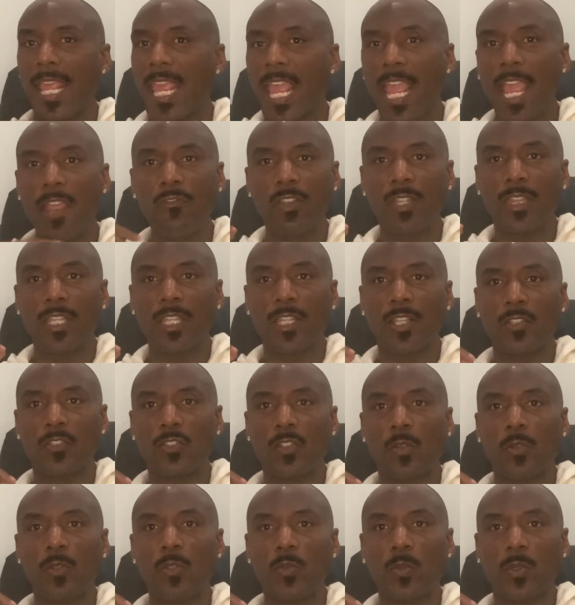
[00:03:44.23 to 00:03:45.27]
Everything is
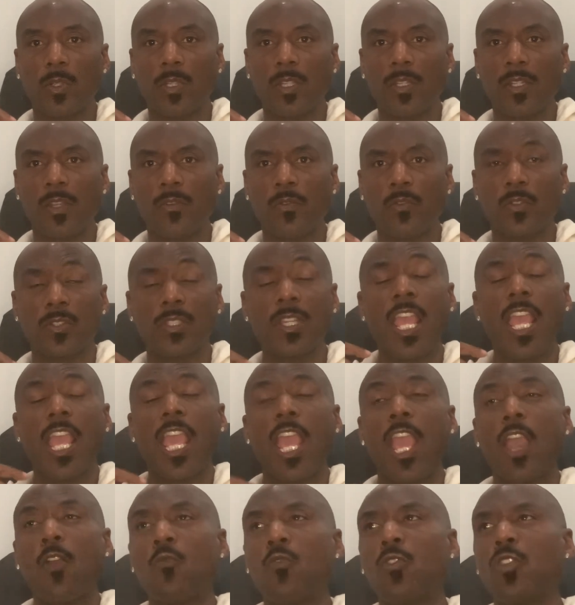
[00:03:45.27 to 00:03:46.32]
always working out for us.
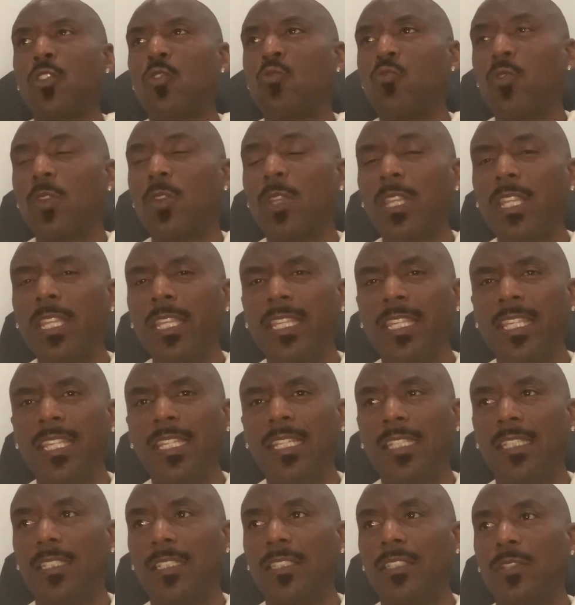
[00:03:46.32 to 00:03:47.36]
And when you really
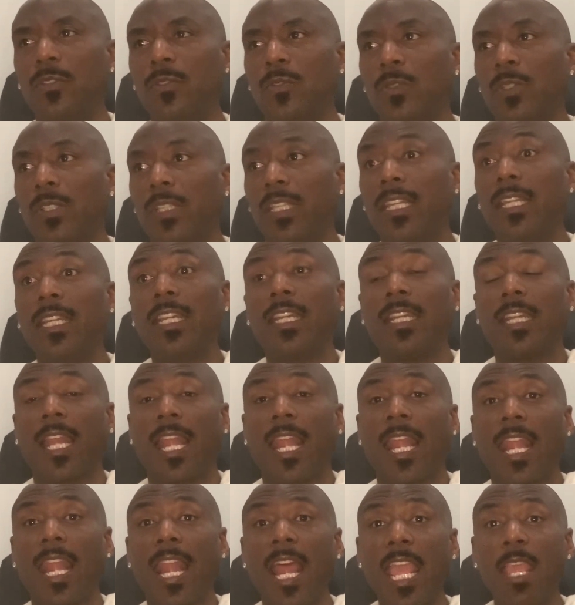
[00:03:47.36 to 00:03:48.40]
get into, get in
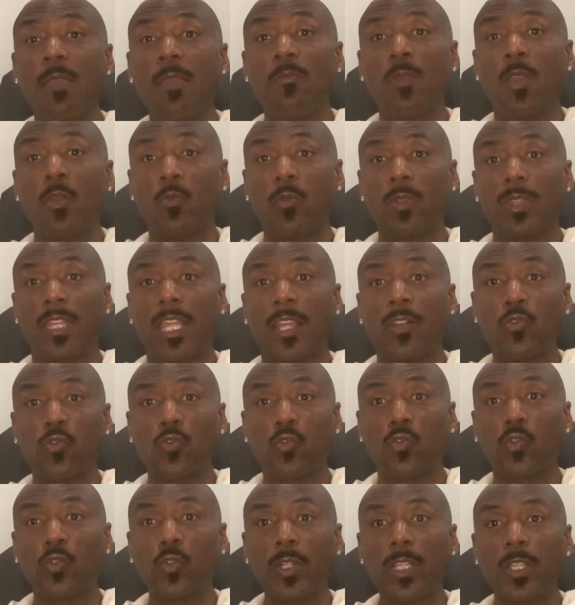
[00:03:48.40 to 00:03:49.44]
alignment with that
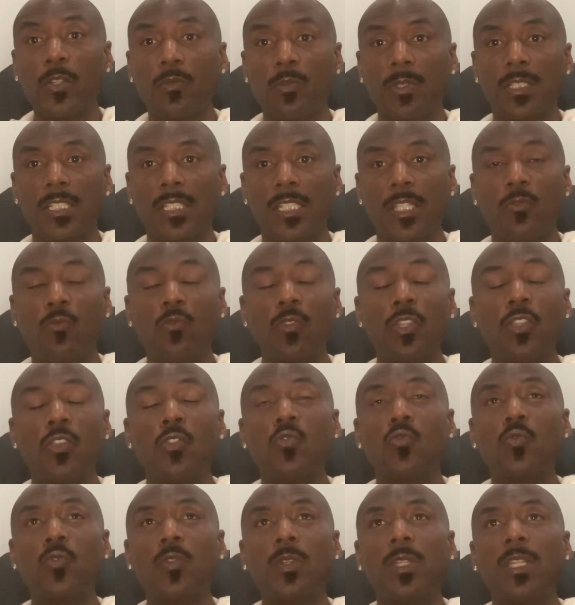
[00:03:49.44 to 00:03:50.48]
frequency, when
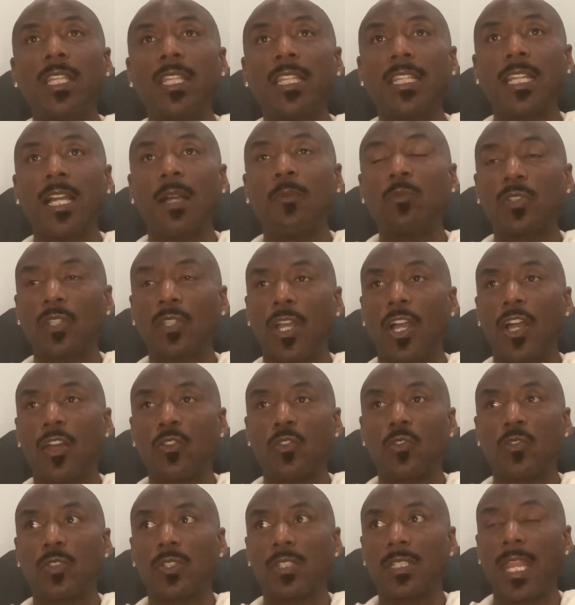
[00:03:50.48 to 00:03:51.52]
you really come to
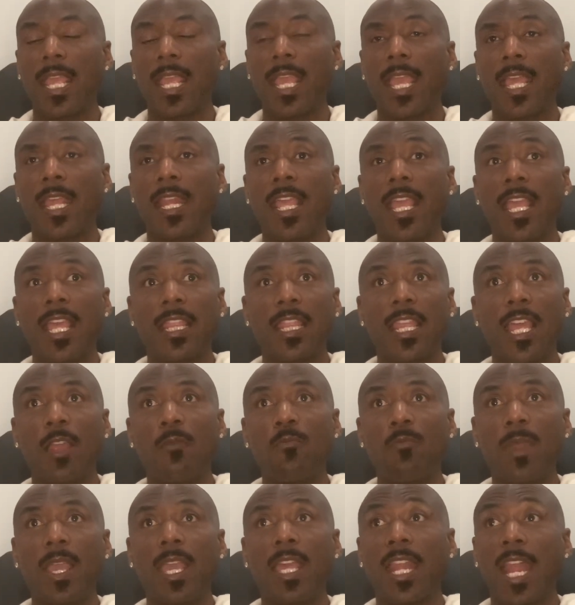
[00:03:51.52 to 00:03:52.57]
understand
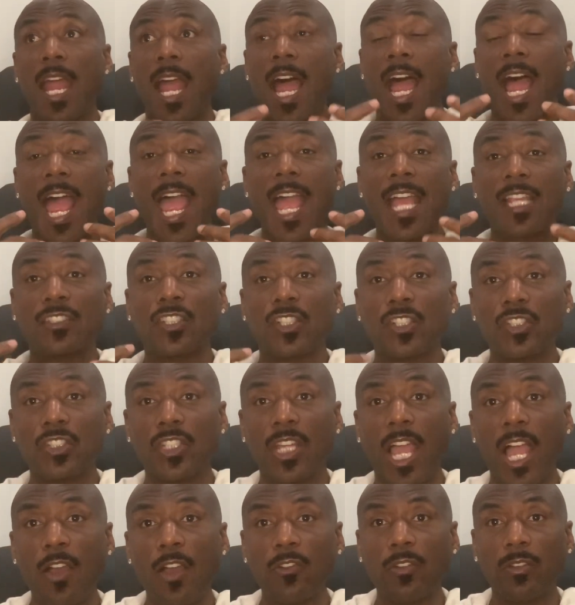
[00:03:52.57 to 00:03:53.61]
that, man, as a
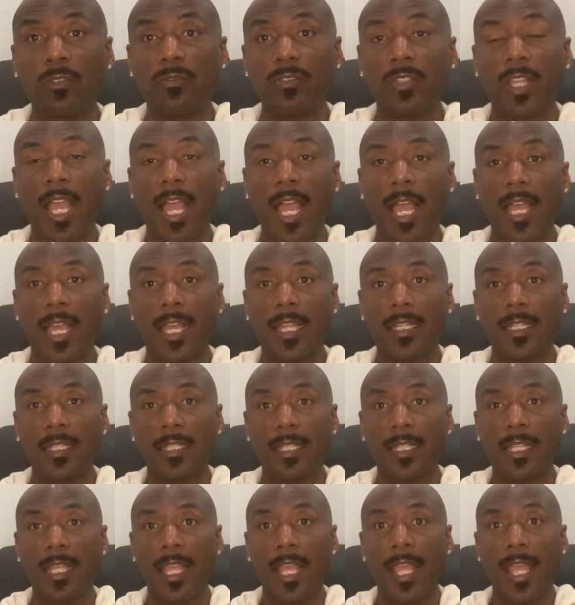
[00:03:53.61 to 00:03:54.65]
child of God,
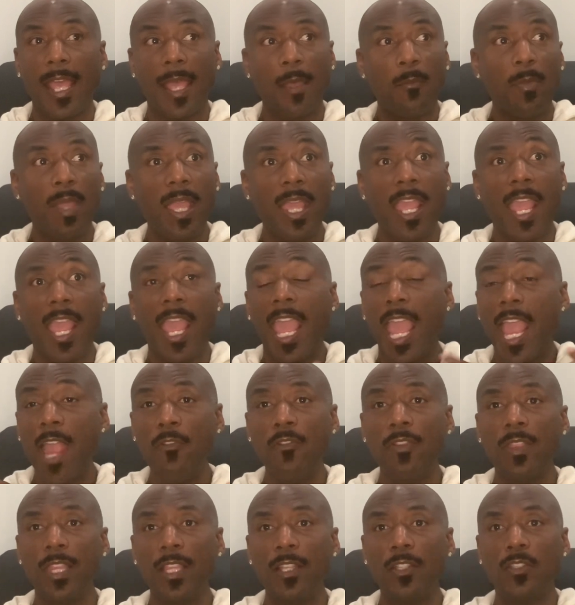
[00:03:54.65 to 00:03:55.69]
man,
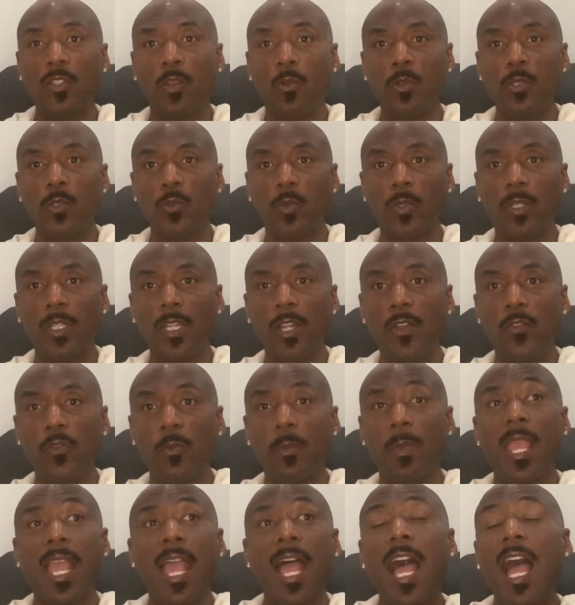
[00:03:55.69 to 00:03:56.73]
everything's always working out for
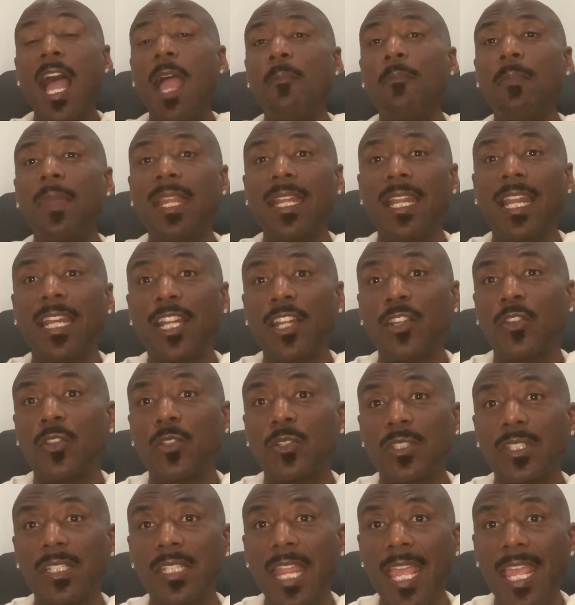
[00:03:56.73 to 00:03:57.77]
me. I may not
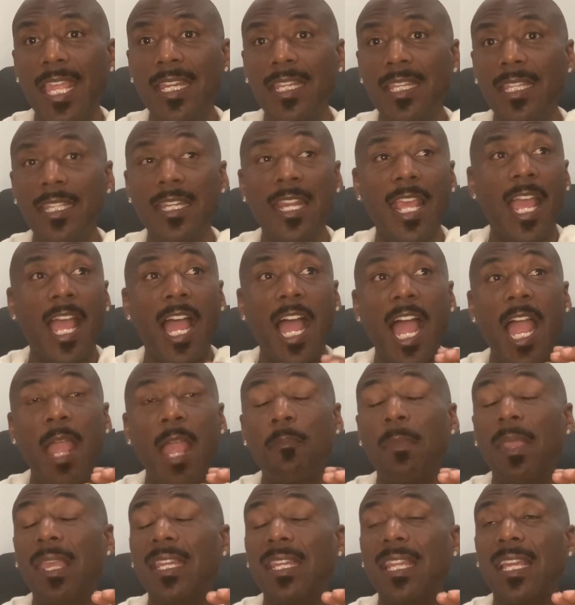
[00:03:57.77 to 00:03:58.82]
understand it. I
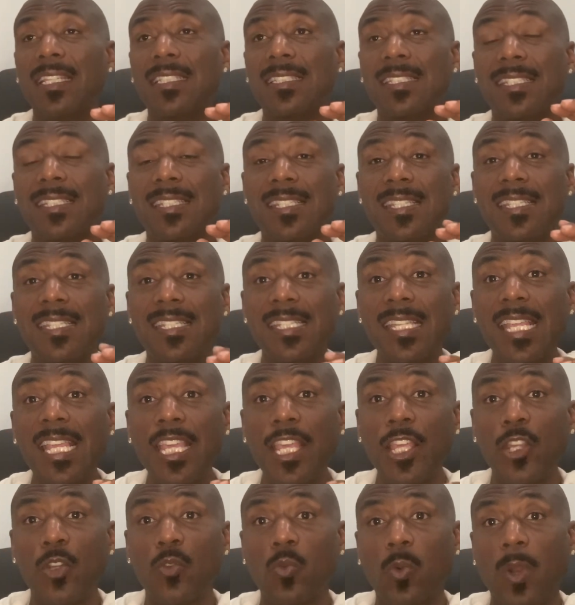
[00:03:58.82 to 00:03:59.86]
may not see it